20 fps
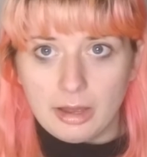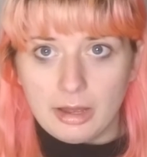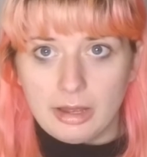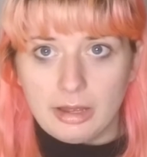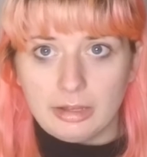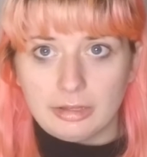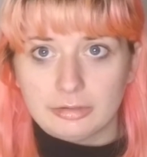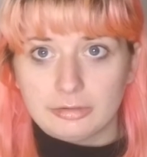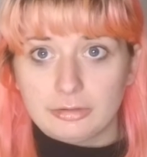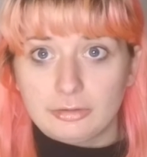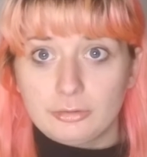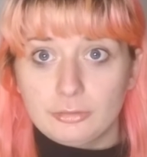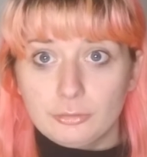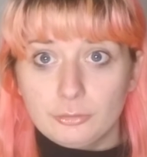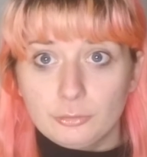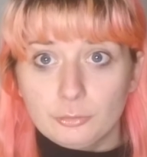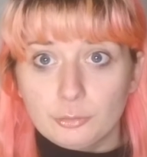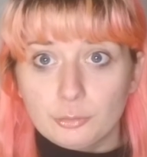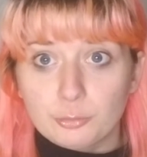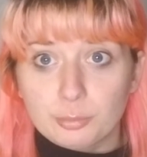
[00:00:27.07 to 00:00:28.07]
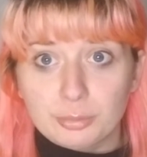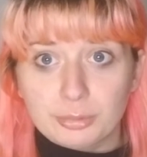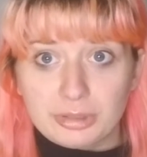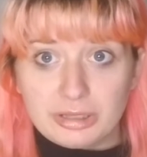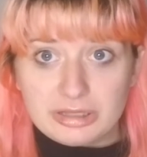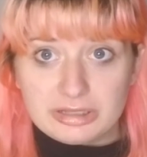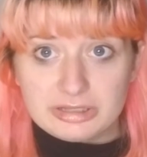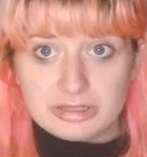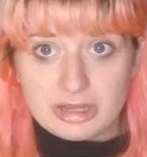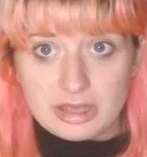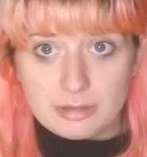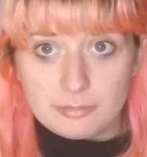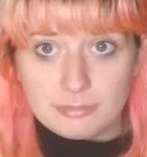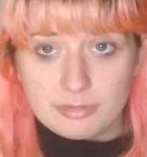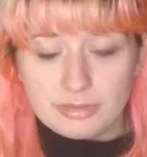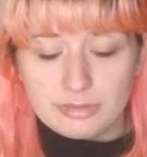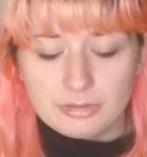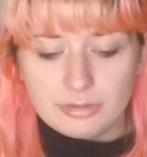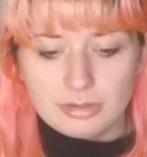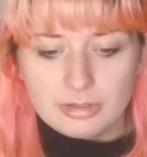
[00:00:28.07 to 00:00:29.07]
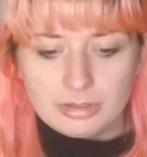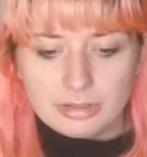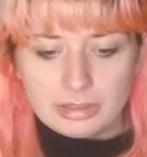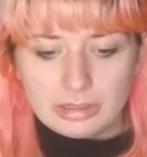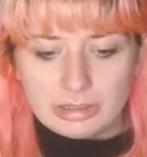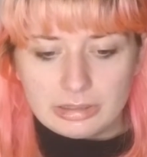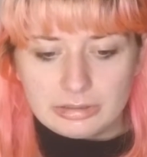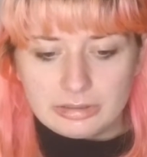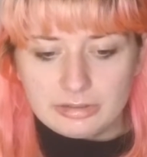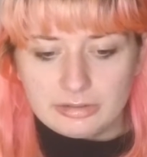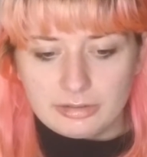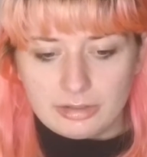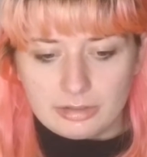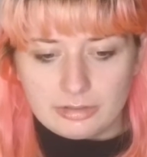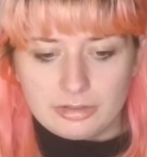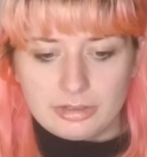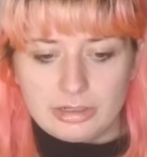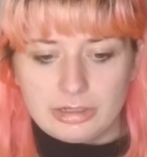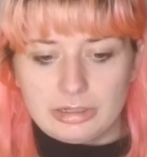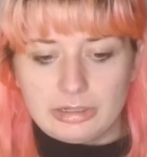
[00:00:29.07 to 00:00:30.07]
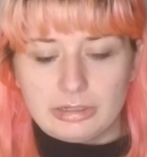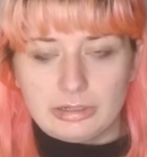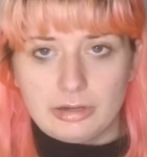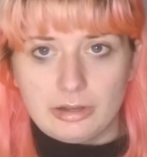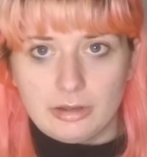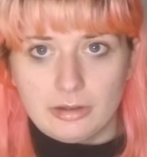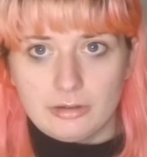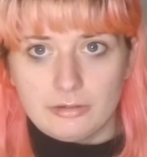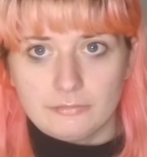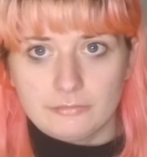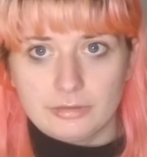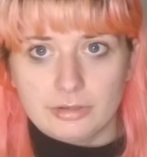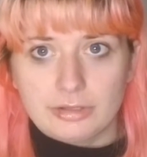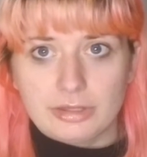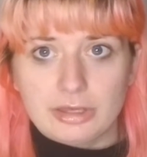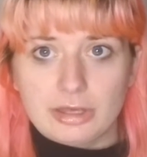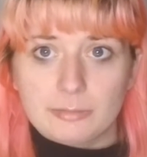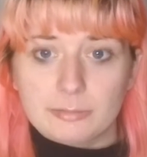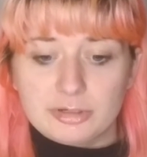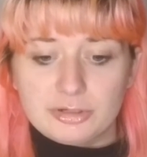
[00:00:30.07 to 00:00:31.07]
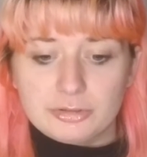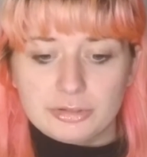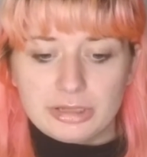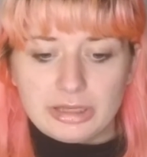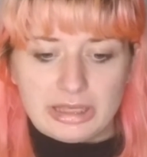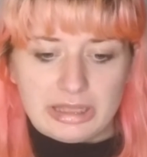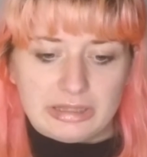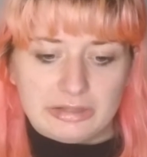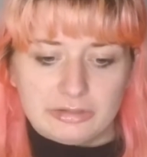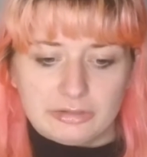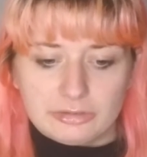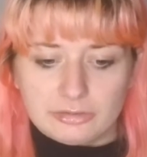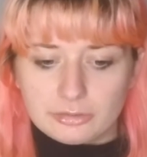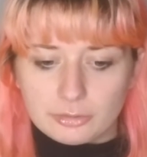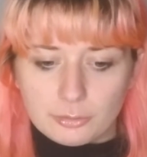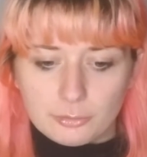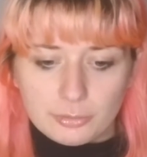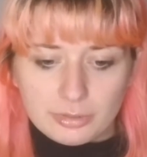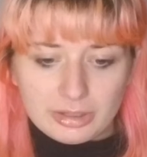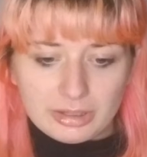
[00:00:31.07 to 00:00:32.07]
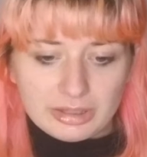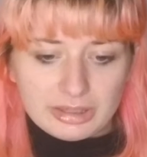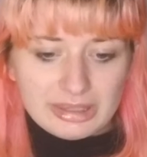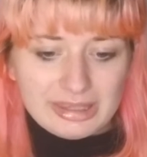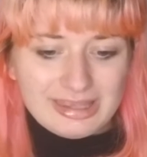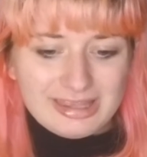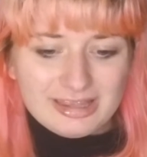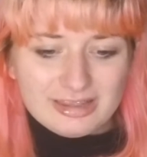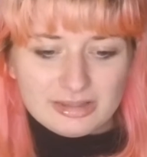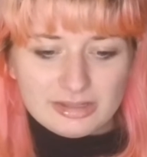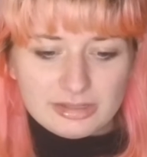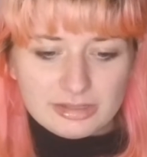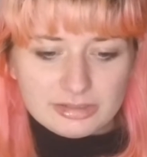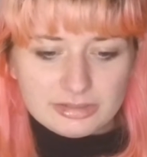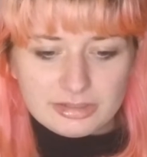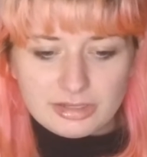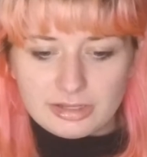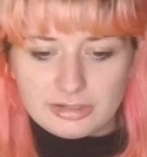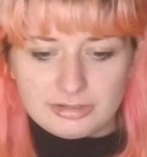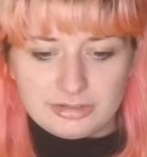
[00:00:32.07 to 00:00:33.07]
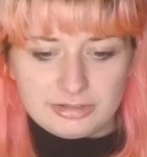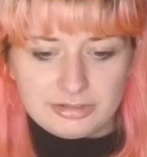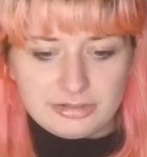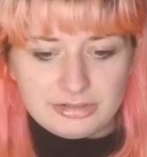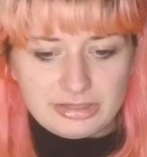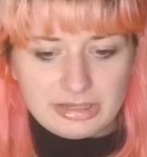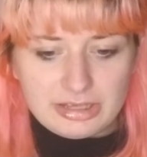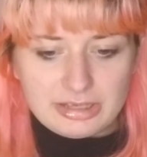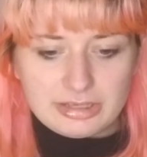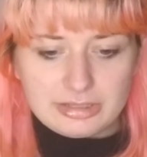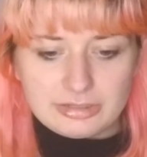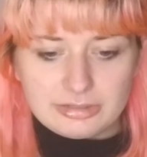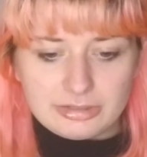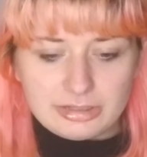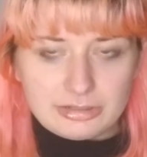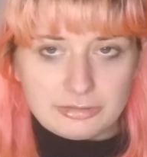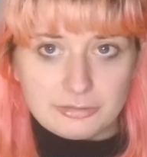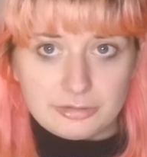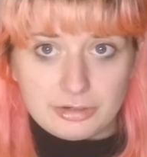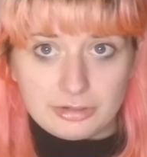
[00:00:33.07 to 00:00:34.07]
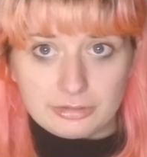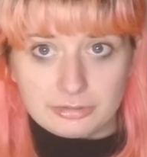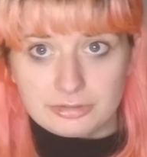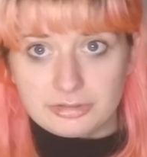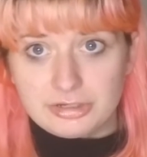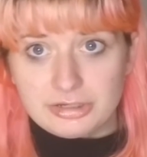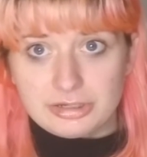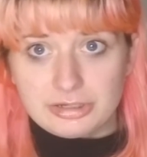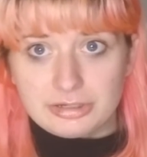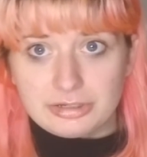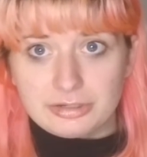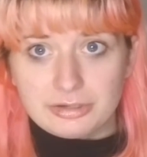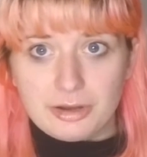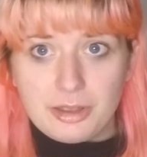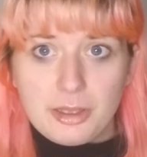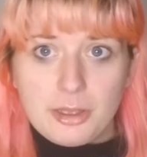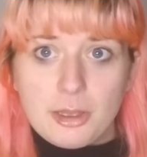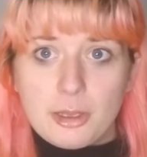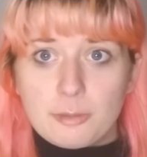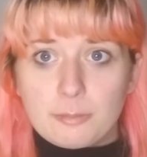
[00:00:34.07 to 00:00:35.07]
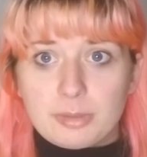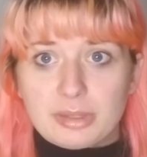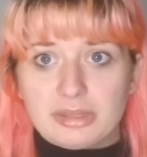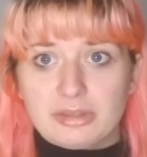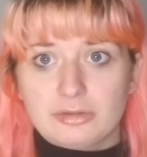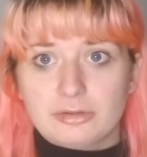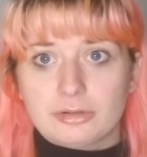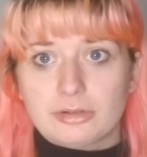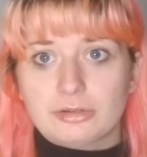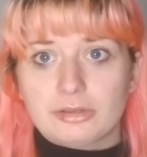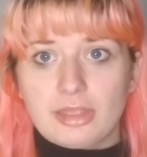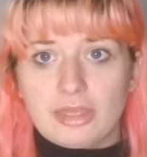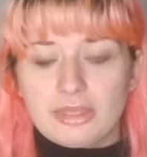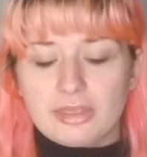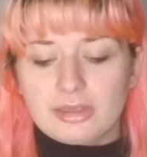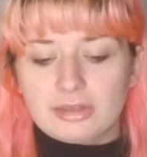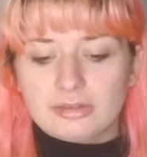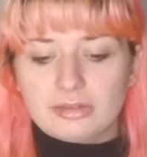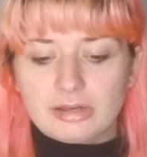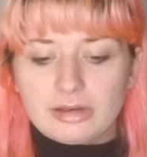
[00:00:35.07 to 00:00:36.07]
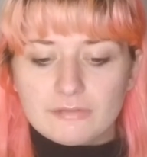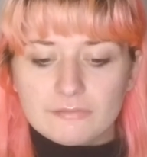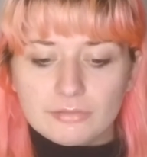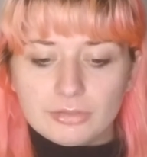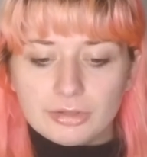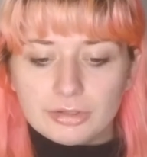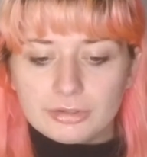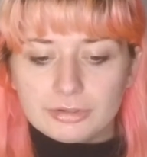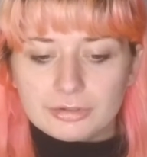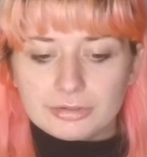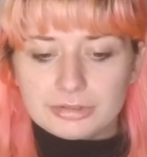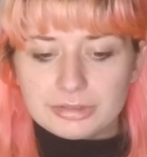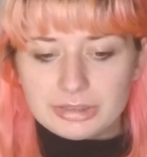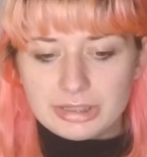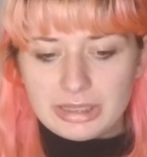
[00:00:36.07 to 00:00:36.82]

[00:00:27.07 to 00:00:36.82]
a super in-depth discussion of archaeometry. It's just a quick, easy to understand introduction based on the things that I've learned